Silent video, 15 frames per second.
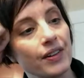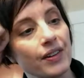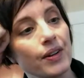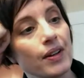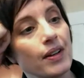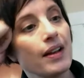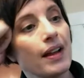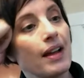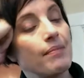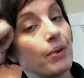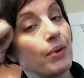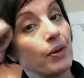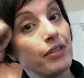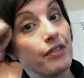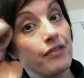Center, and
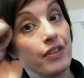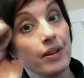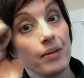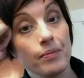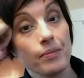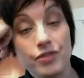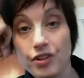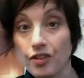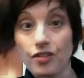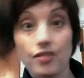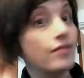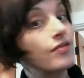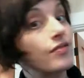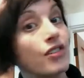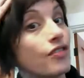both of them
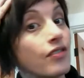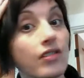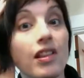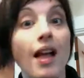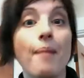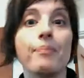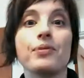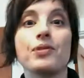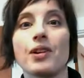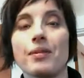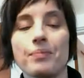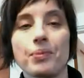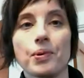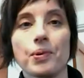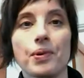just leapt
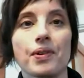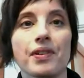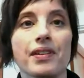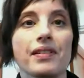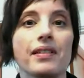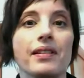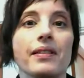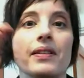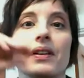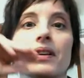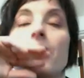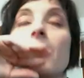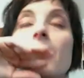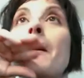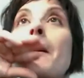on board. And
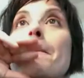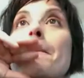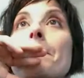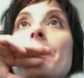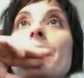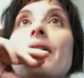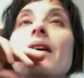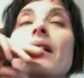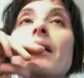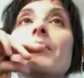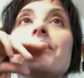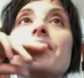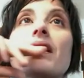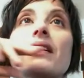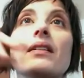the
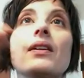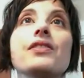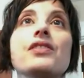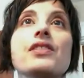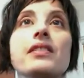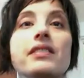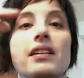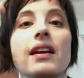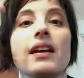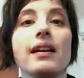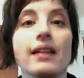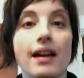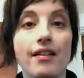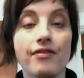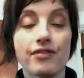technology
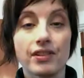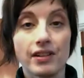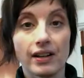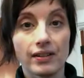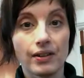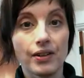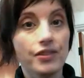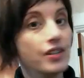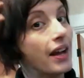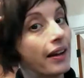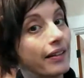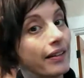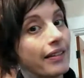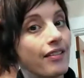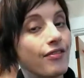TAF, the Technology
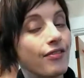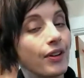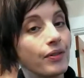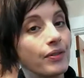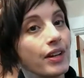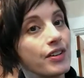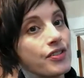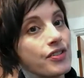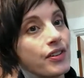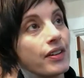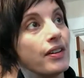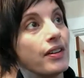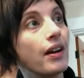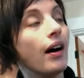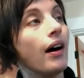Access
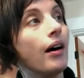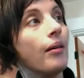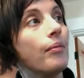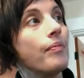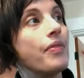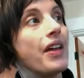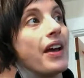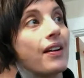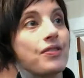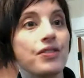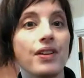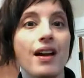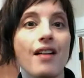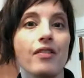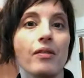Foundation, they
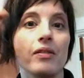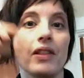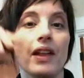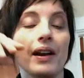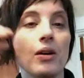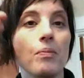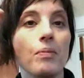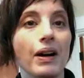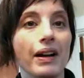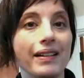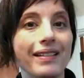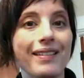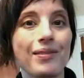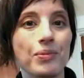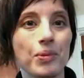actually have a Lego
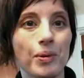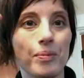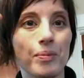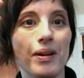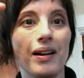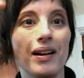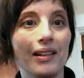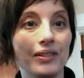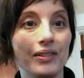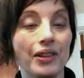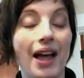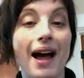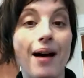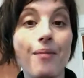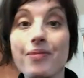Mindstorm
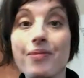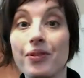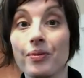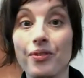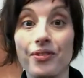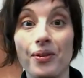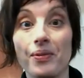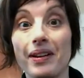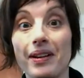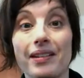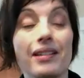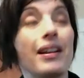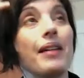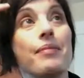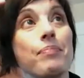lab that was
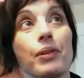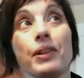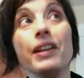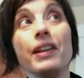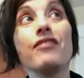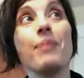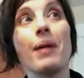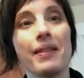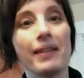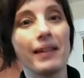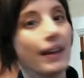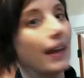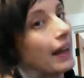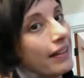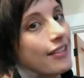donated, I believe, by the
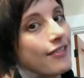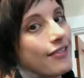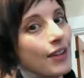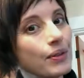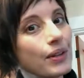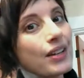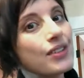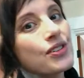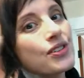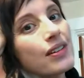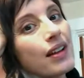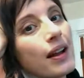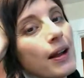Gates Foundation.